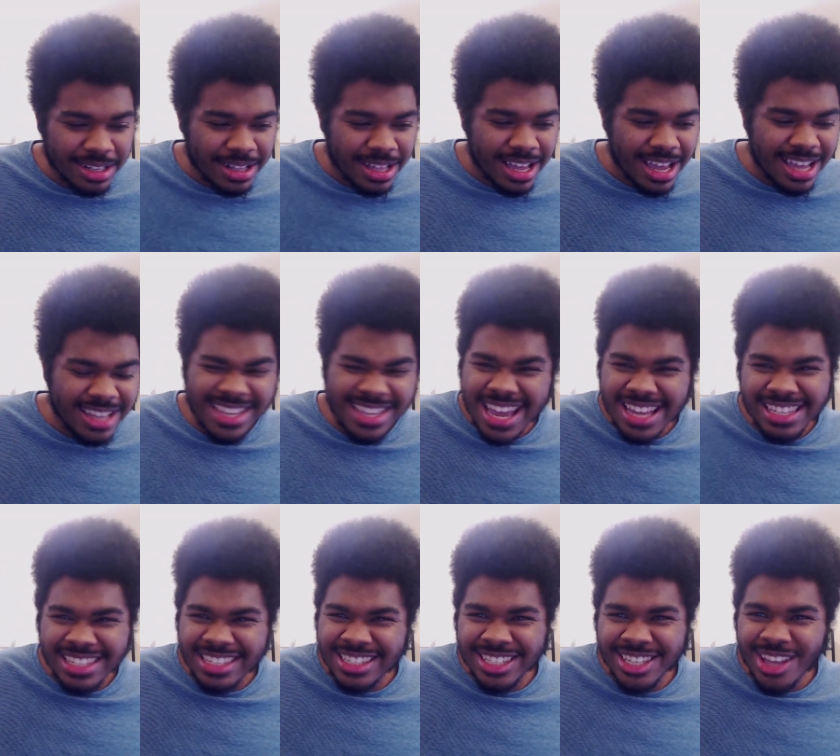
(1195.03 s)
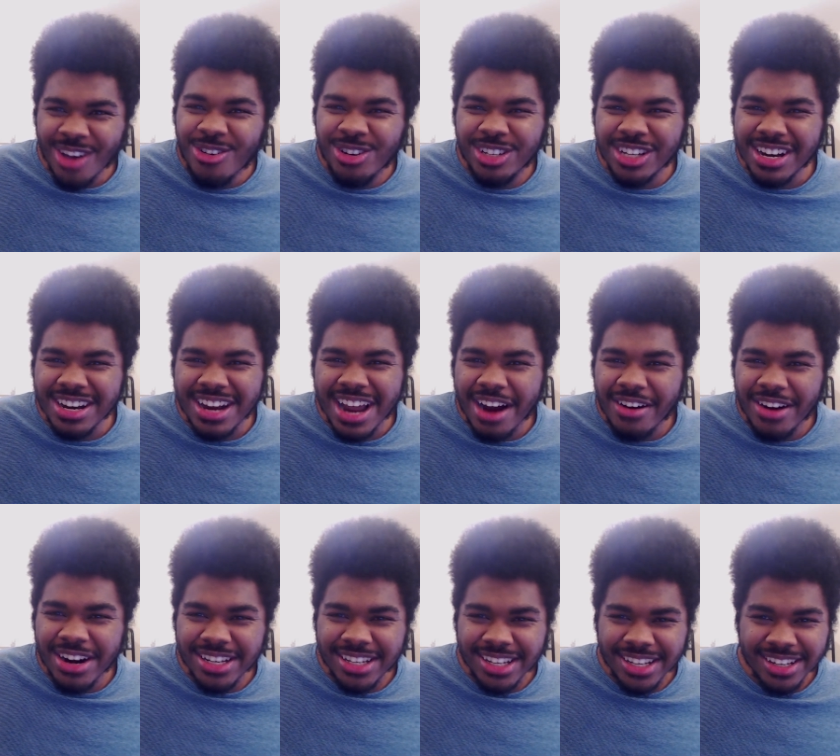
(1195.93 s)
It, it's so
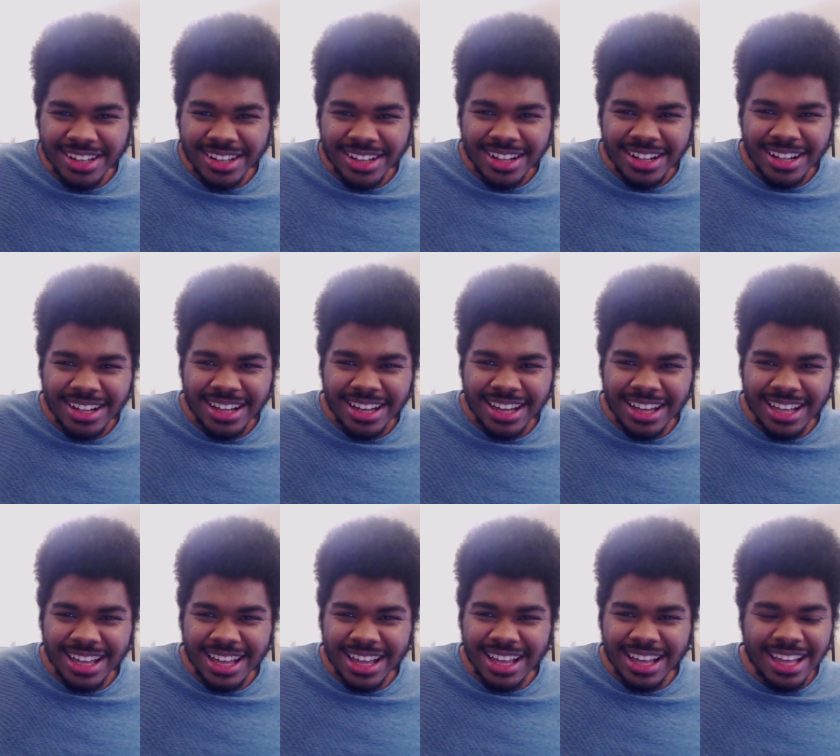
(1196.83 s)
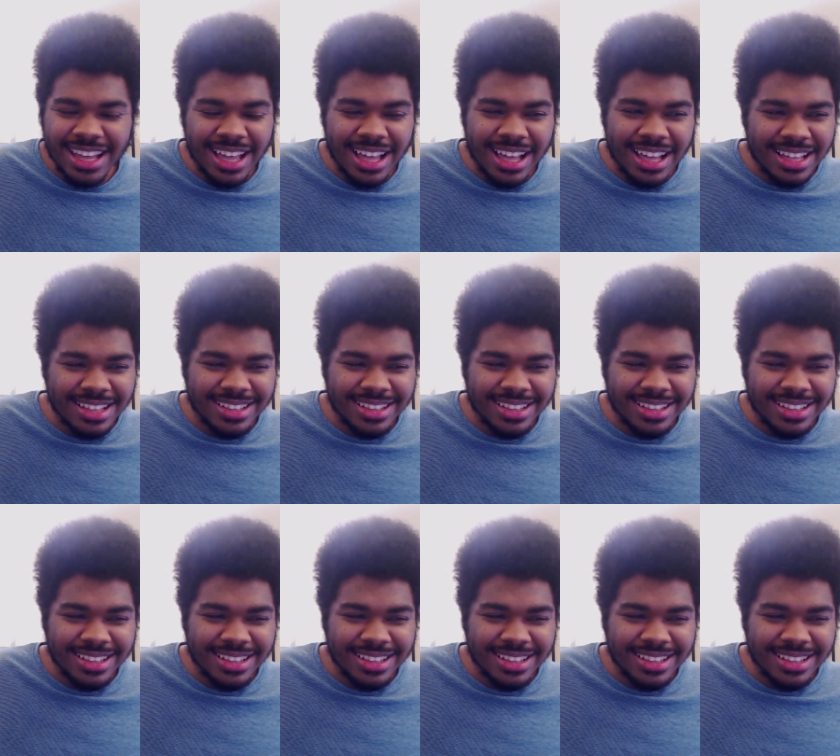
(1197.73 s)
generic. It, it,